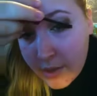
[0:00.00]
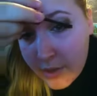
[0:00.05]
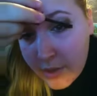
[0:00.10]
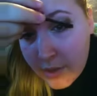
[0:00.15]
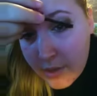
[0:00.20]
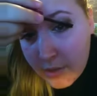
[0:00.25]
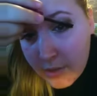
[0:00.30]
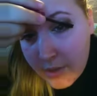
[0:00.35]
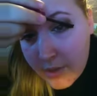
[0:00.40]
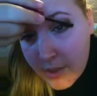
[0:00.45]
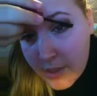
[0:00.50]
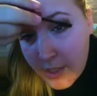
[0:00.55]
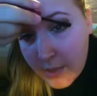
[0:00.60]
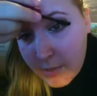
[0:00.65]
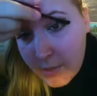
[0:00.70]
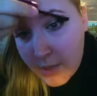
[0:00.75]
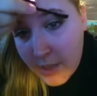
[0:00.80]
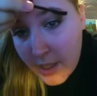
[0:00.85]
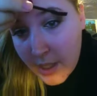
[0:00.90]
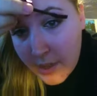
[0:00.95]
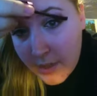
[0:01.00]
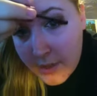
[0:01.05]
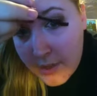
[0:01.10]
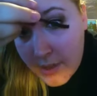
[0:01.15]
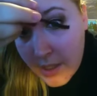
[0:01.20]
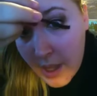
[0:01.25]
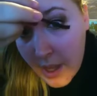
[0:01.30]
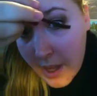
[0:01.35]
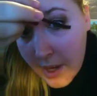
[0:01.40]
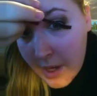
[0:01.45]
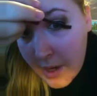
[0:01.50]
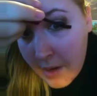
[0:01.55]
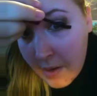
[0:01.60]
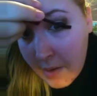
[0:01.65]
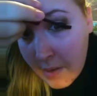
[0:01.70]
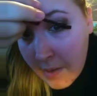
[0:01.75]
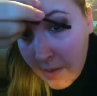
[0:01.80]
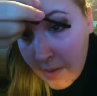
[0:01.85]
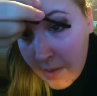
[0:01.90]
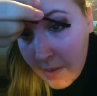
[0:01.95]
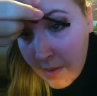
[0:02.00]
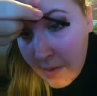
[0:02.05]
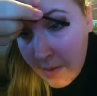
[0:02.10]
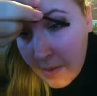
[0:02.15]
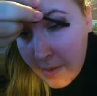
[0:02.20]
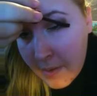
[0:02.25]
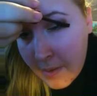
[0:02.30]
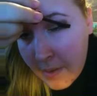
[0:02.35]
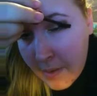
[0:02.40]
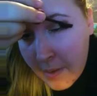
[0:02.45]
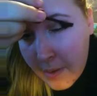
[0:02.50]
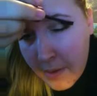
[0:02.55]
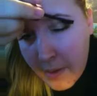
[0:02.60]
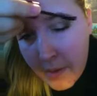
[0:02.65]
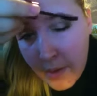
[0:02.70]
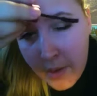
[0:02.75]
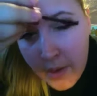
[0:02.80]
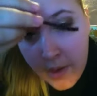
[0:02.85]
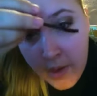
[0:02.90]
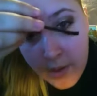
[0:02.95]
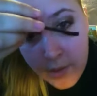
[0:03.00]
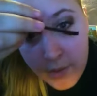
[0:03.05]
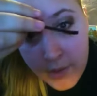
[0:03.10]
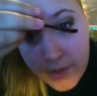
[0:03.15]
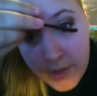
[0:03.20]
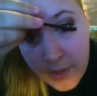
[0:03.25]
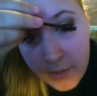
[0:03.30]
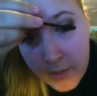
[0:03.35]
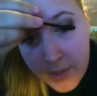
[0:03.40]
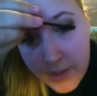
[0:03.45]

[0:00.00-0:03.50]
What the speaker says: just do the same to the other side. For some